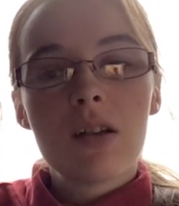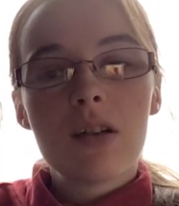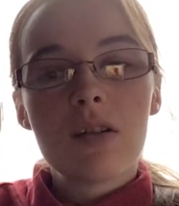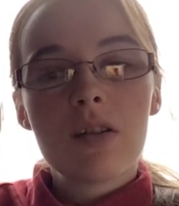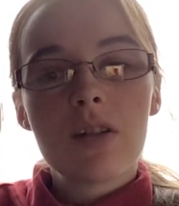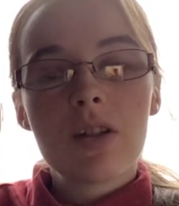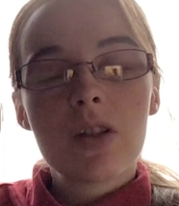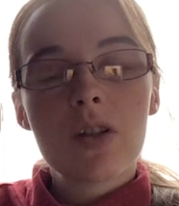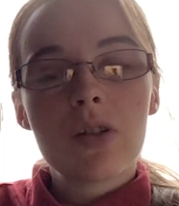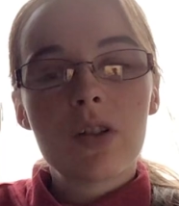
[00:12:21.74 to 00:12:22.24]

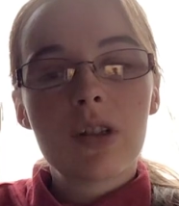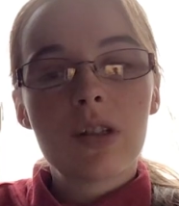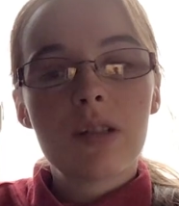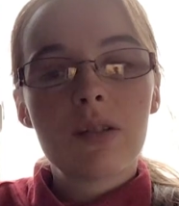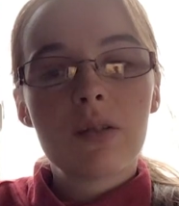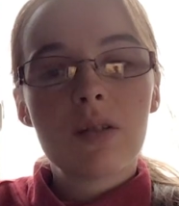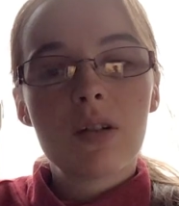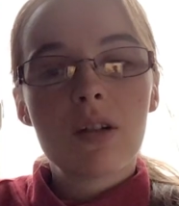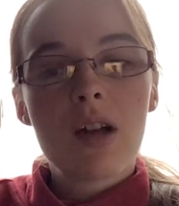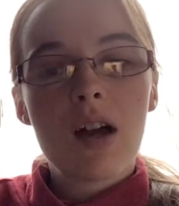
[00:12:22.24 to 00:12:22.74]
so
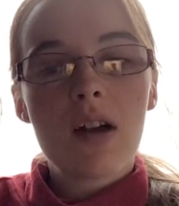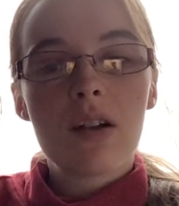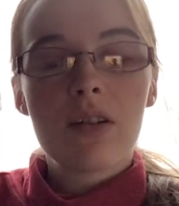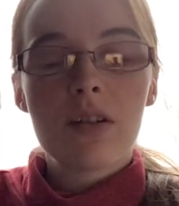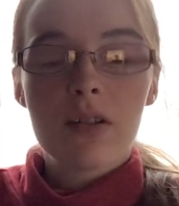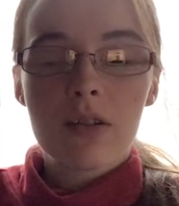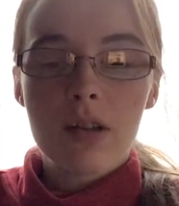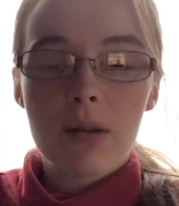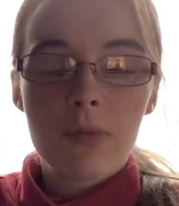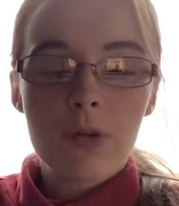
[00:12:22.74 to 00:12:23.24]

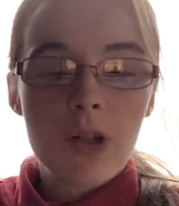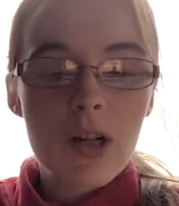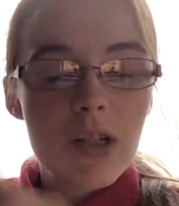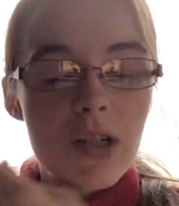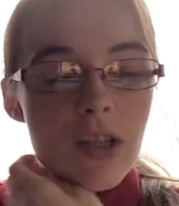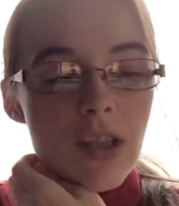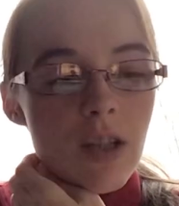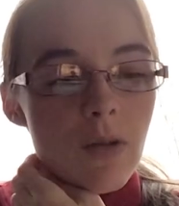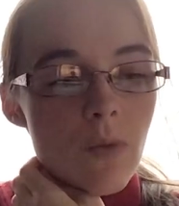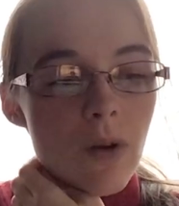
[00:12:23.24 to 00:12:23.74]
I'm trying to
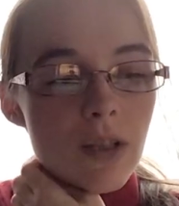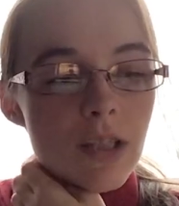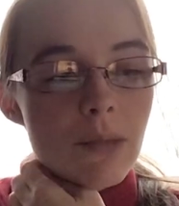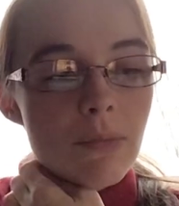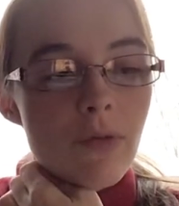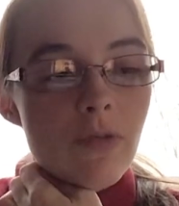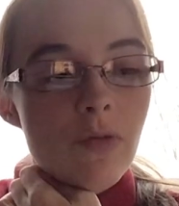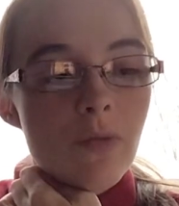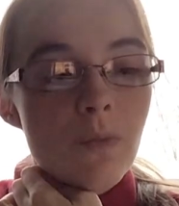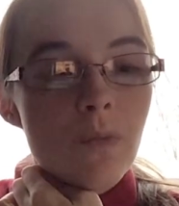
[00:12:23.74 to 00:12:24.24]
think what some
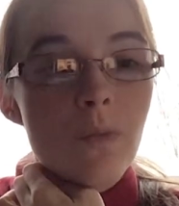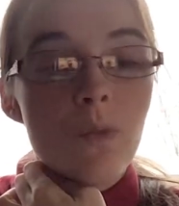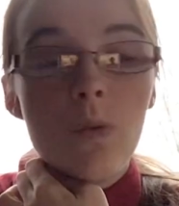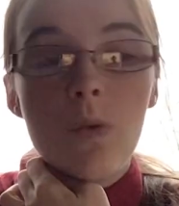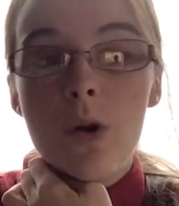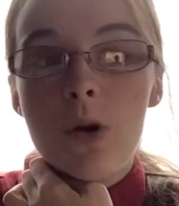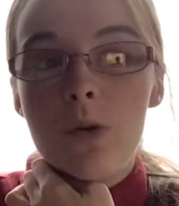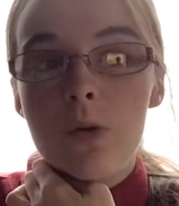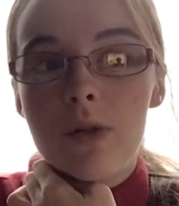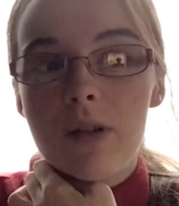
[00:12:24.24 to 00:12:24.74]
of them
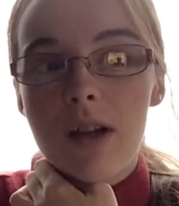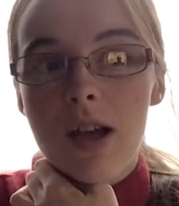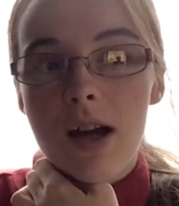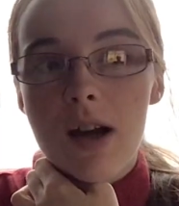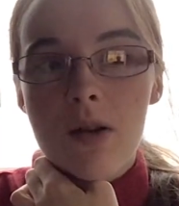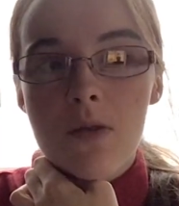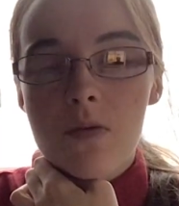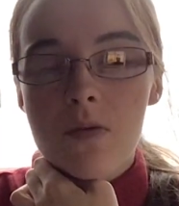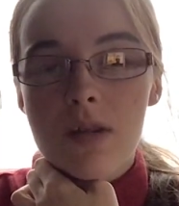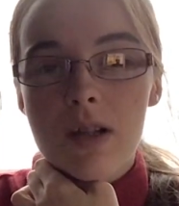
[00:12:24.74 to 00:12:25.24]
wrote
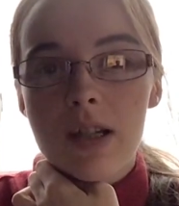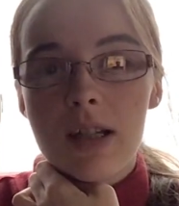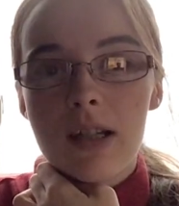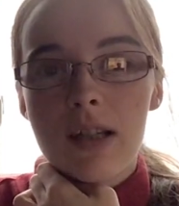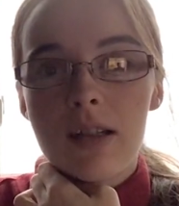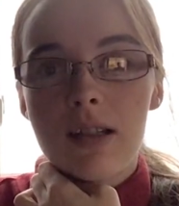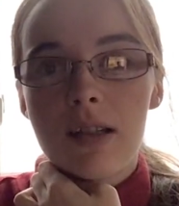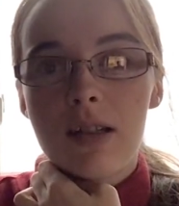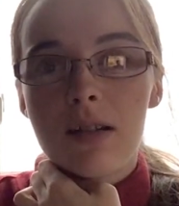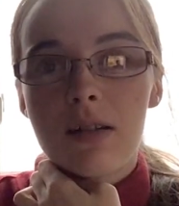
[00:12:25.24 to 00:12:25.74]
down. Like,
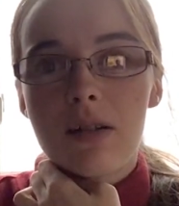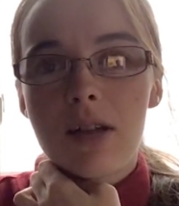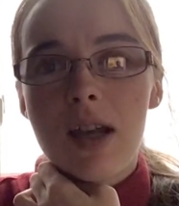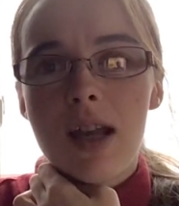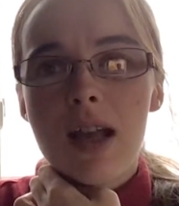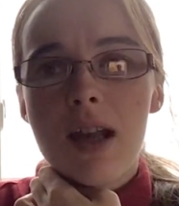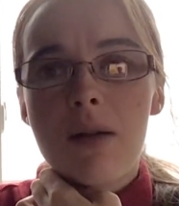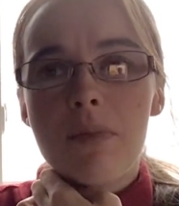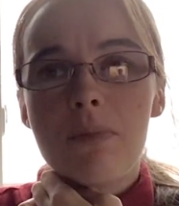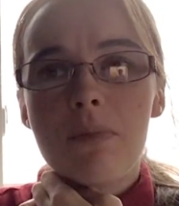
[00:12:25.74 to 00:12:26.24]

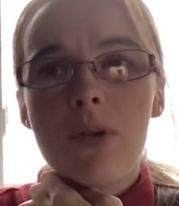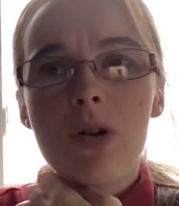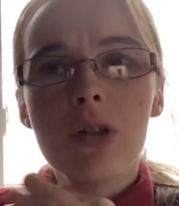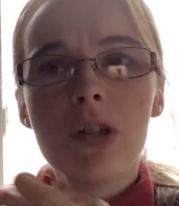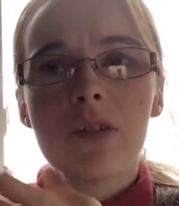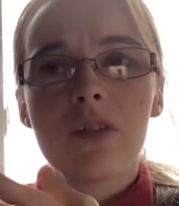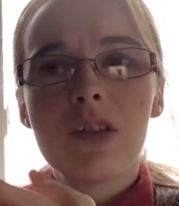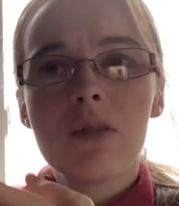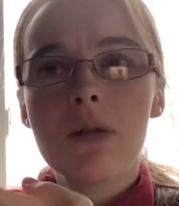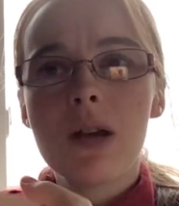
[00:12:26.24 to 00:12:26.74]
most
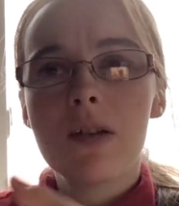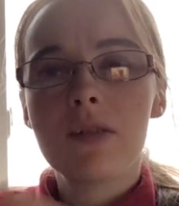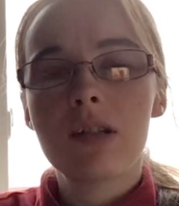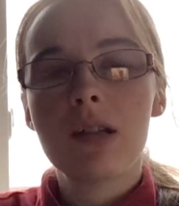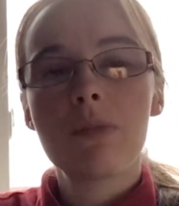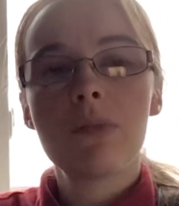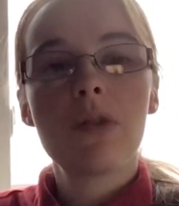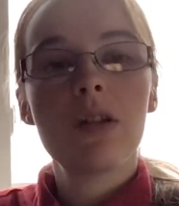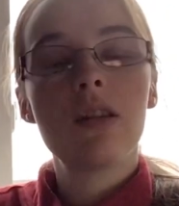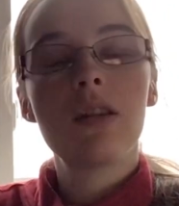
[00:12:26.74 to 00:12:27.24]
of them have
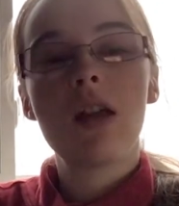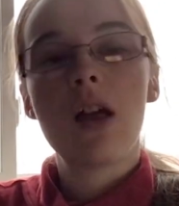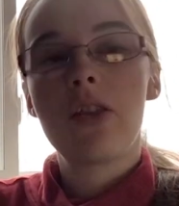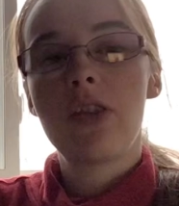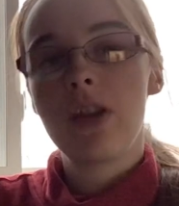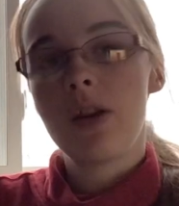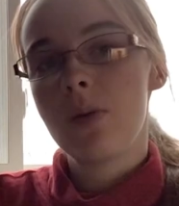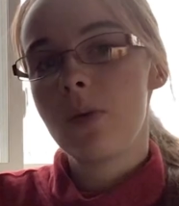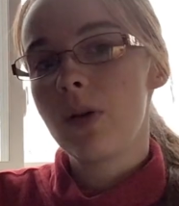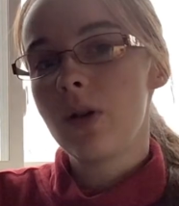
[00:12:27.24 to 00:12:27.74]
something that
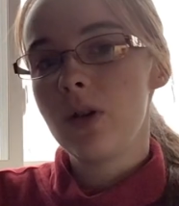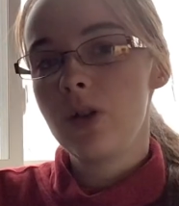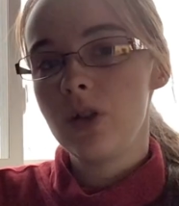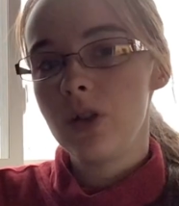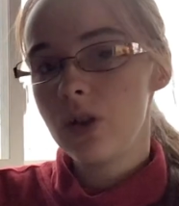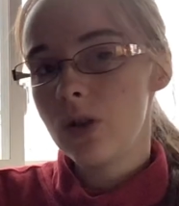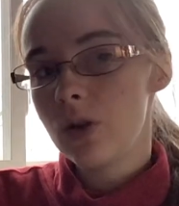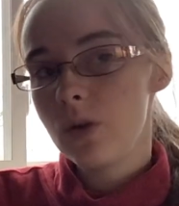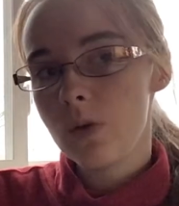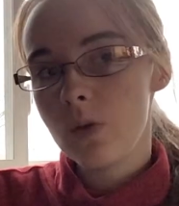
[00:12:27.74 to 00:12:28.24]
they will
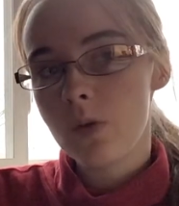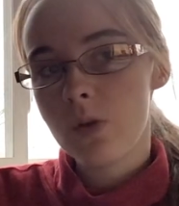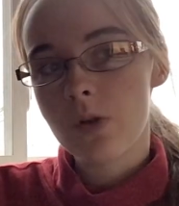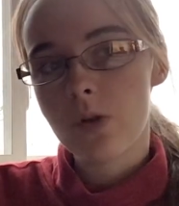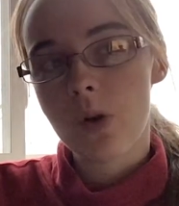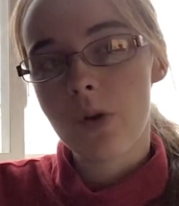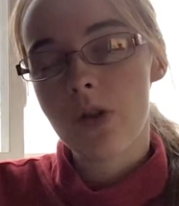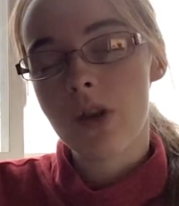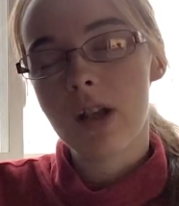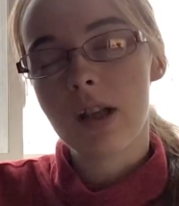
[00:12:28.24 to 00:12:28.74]
use
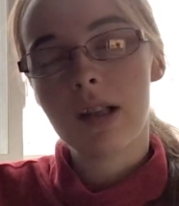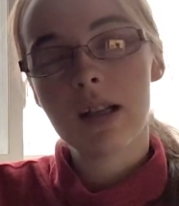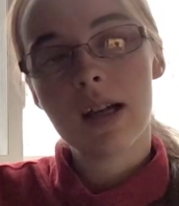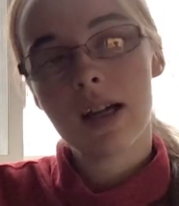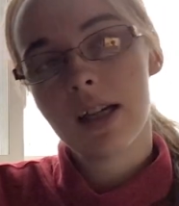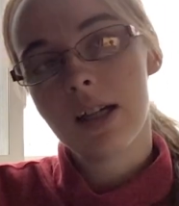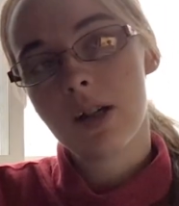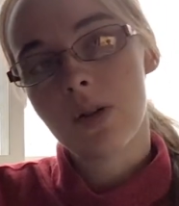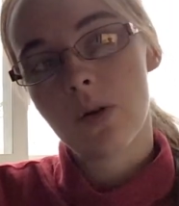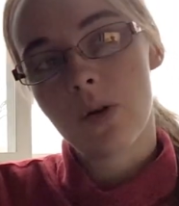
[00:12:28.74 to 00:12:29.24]
or they
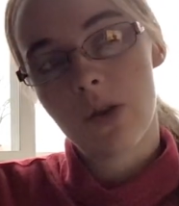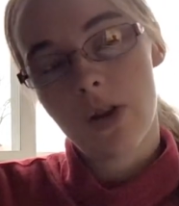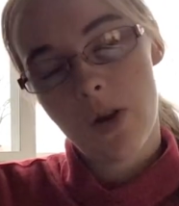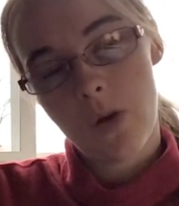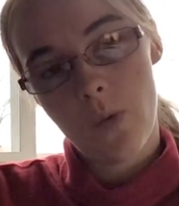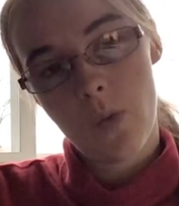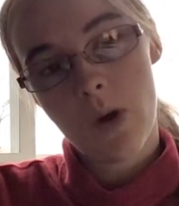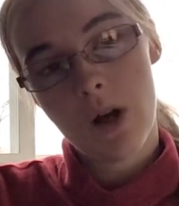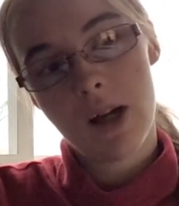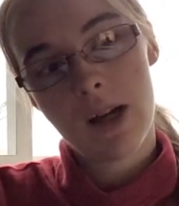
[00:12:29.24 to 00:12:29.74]
like or they
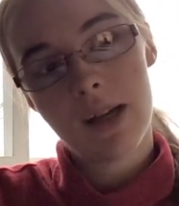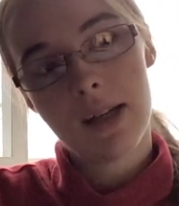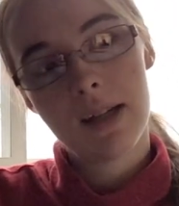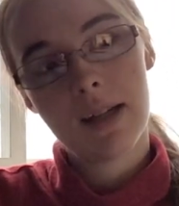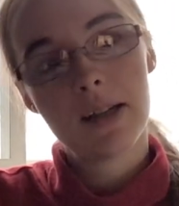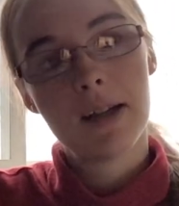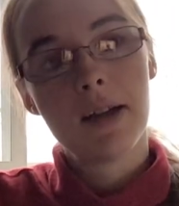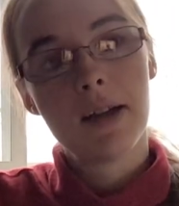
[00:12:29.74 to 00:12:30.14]
want.